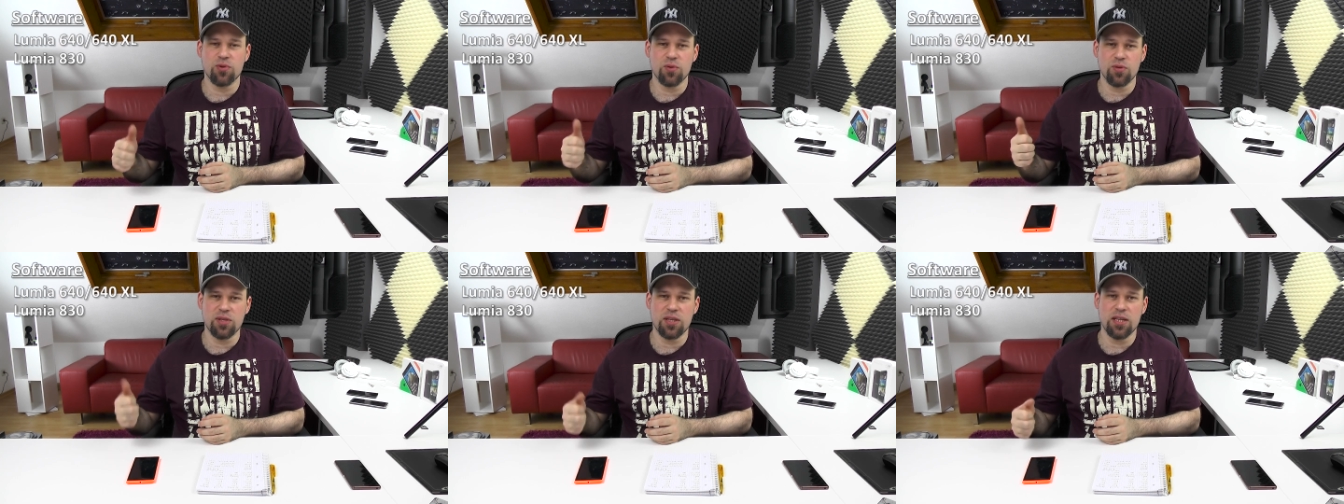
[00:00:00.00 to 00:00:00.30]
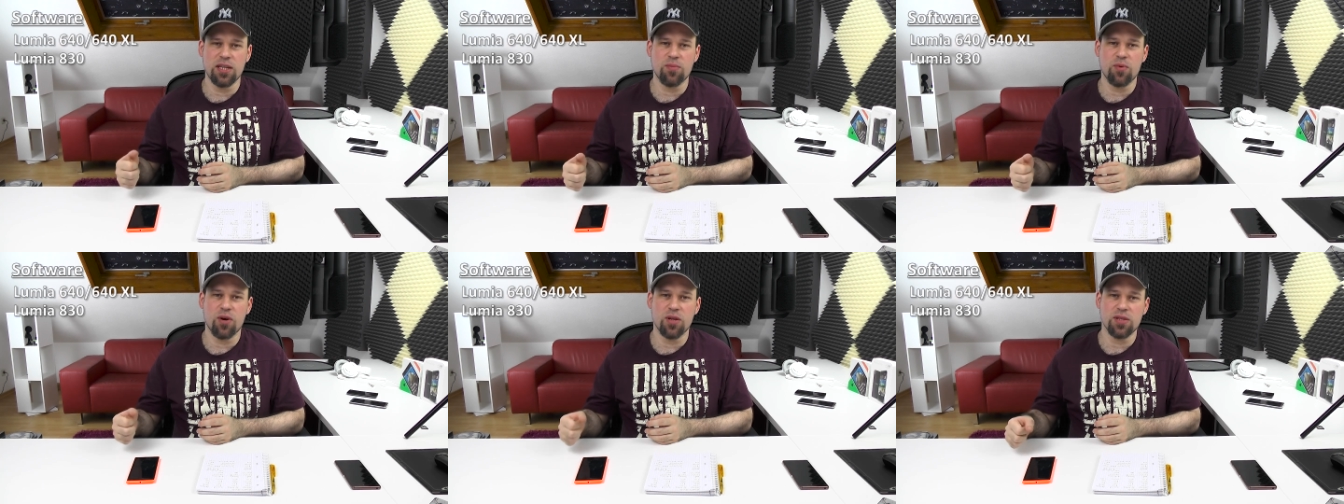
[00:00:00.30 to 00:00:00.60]
to
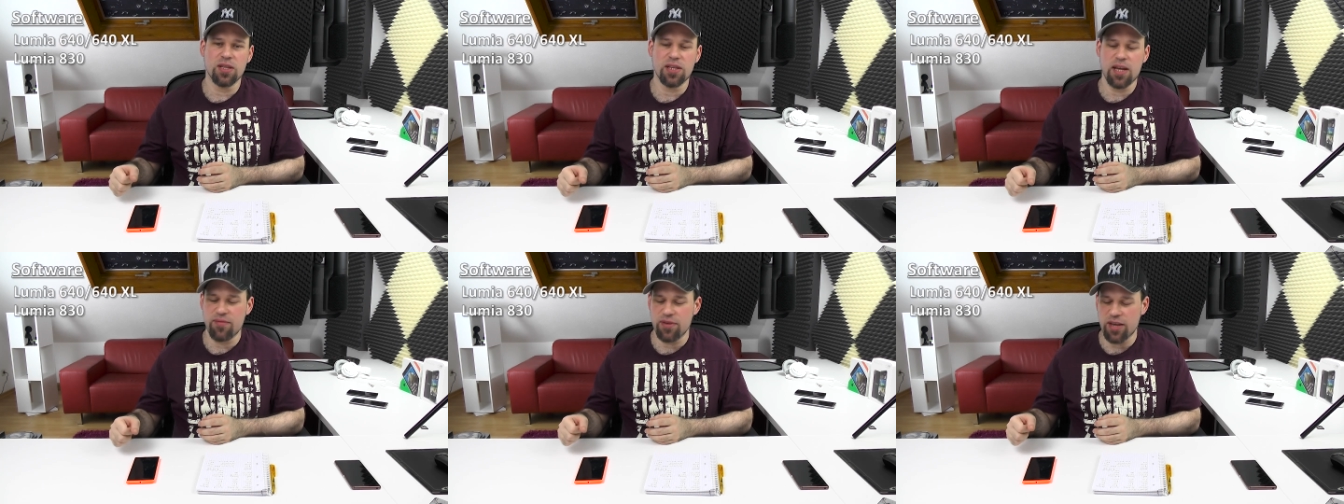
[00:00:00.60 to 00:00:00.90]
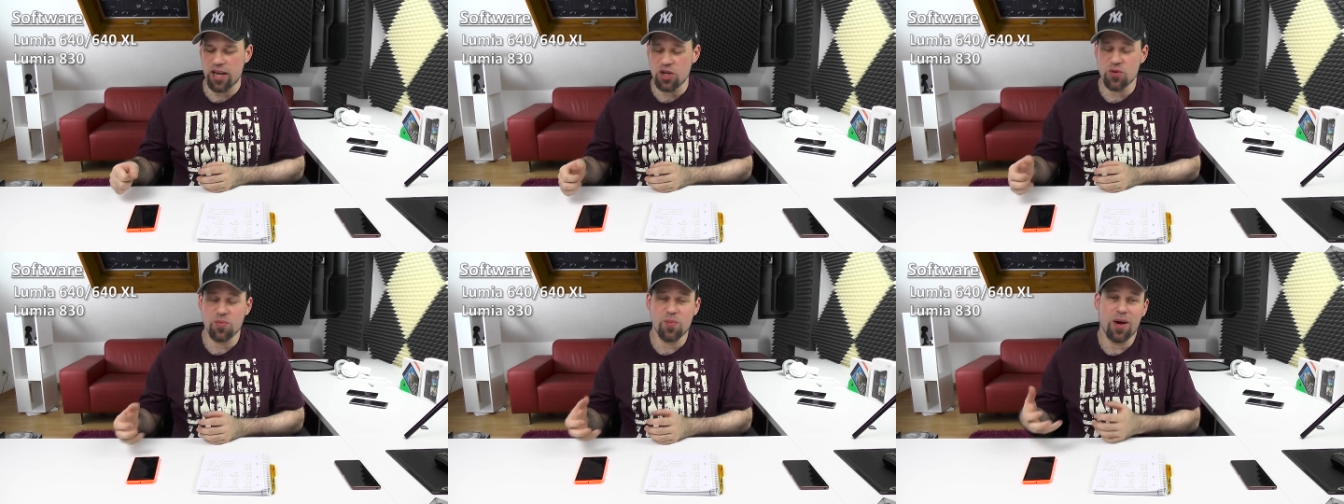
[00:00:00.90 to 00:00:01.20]
sleep on the
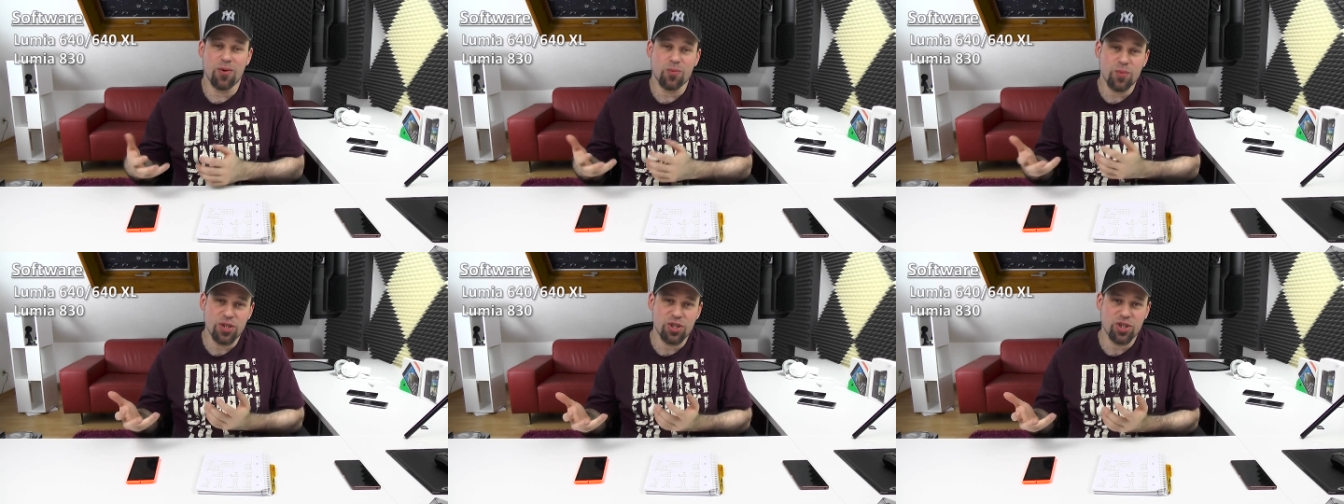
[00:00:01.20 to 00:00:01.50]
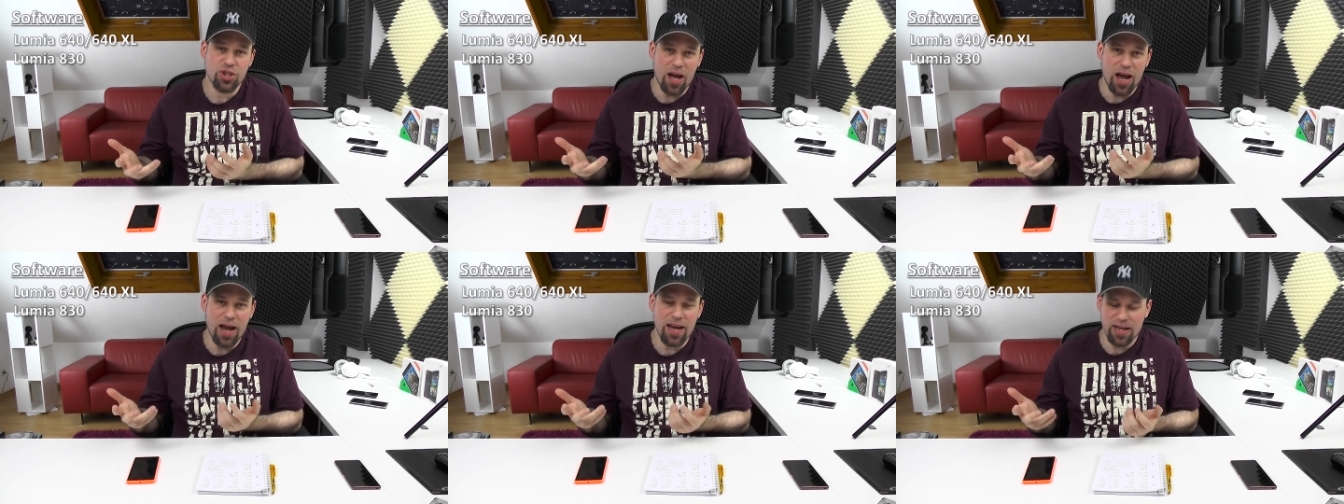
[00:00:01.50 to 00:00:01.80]
navigation bar,
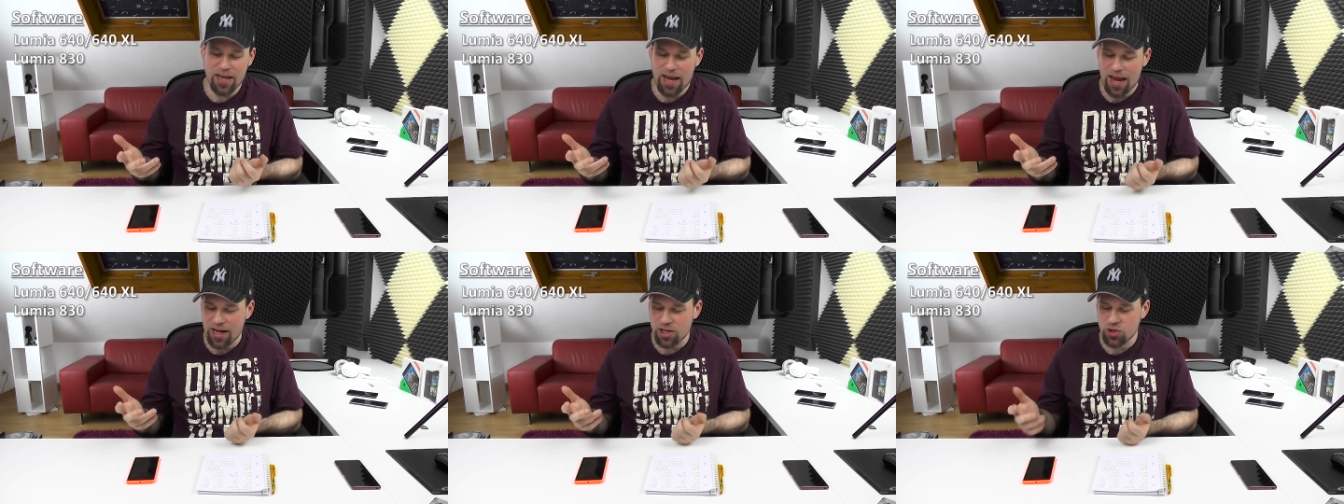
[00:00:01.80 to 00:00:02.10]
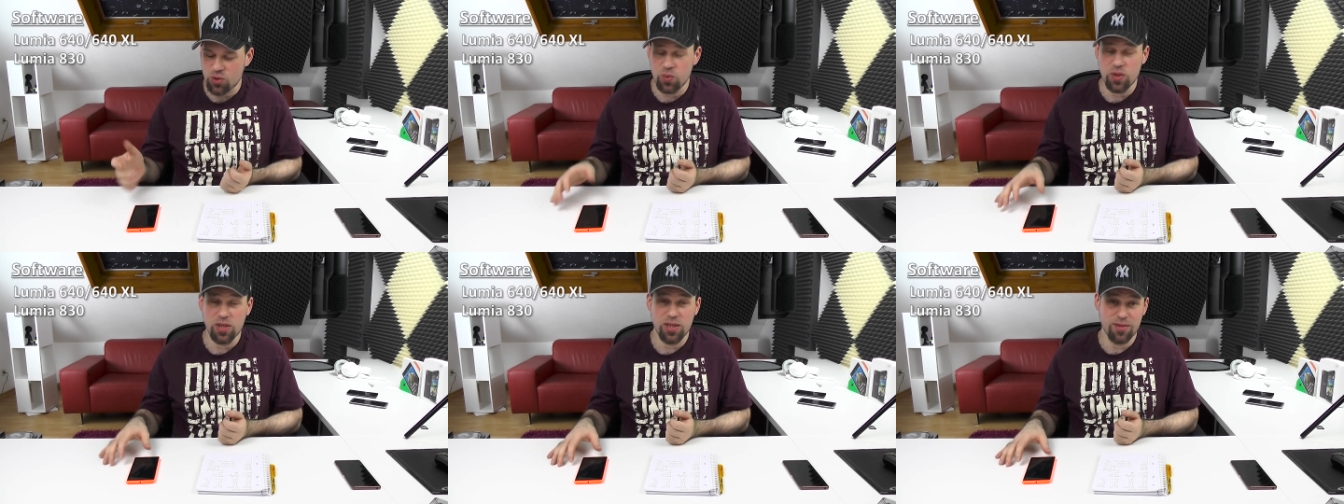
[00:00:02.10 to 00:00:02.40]
which I
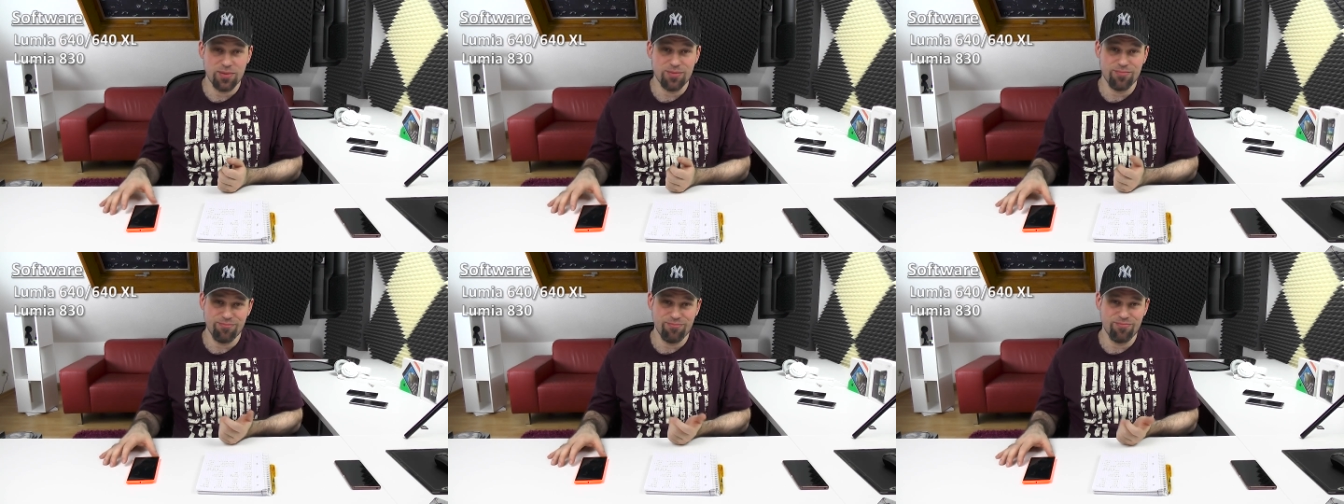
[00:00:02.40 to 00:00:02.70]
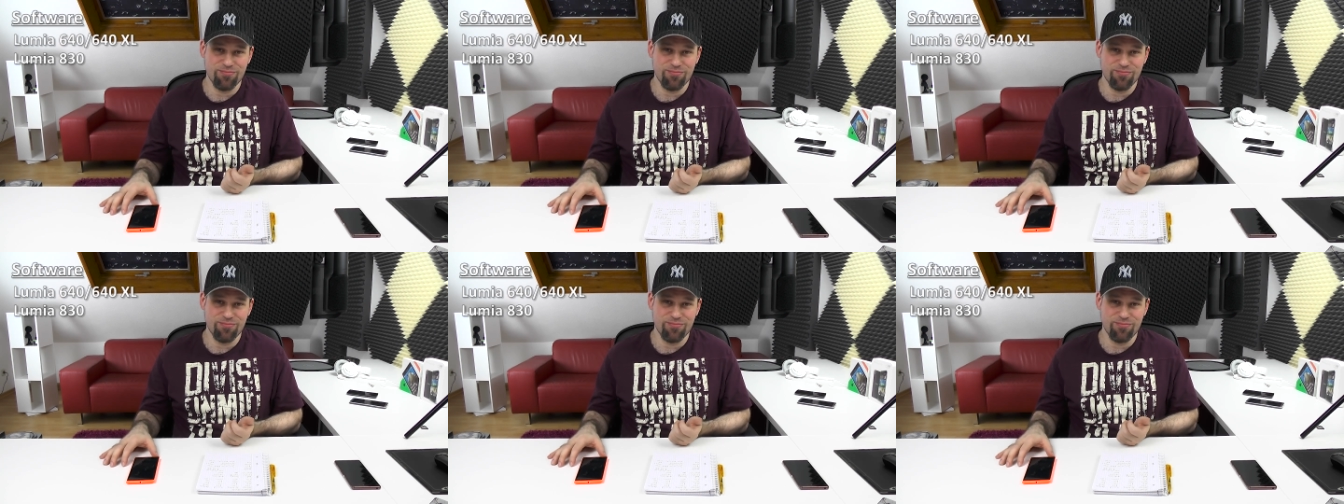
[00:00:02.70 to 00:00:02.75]
actually